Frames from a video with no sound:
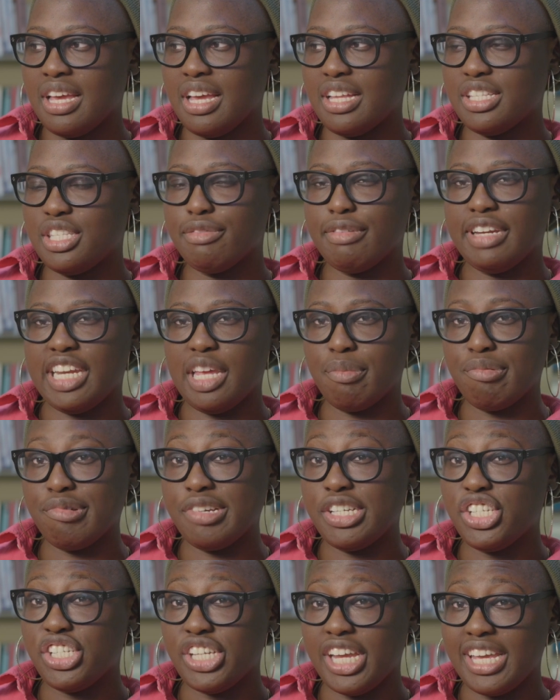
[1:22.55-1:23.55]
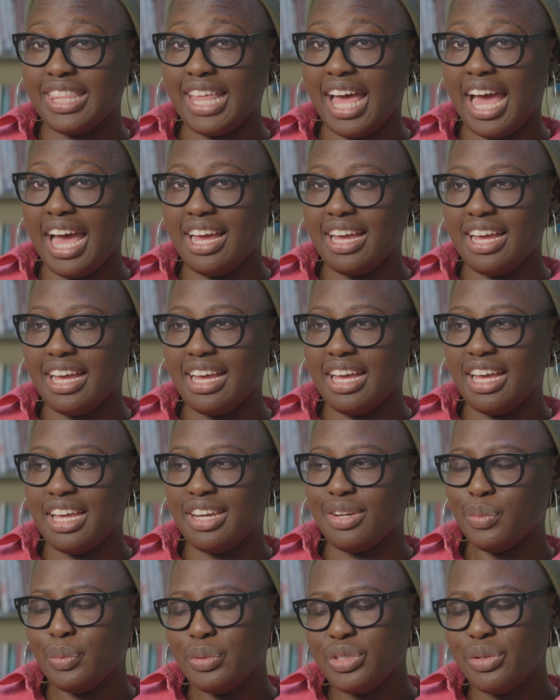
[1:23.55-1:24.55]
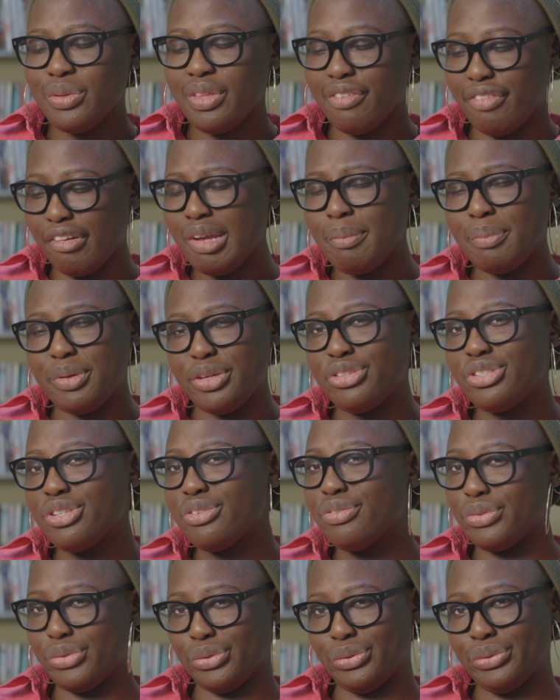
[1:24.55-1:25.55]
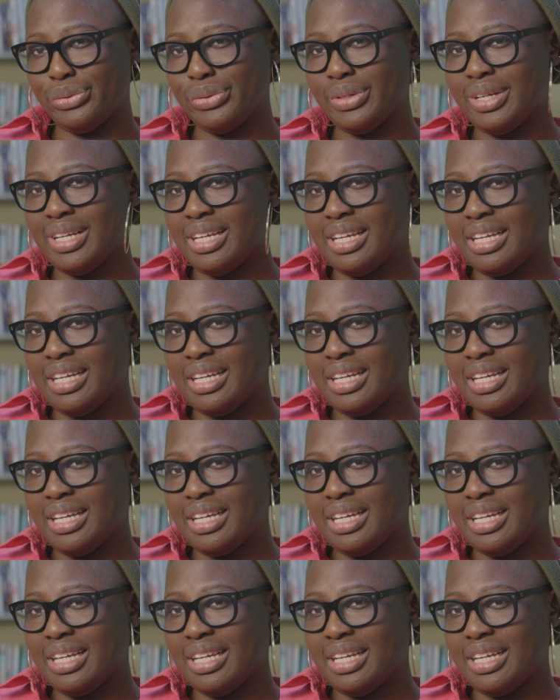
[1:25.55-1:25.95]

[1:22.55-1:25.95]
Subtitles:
and to really appreciate that. And also, they're very beautiful.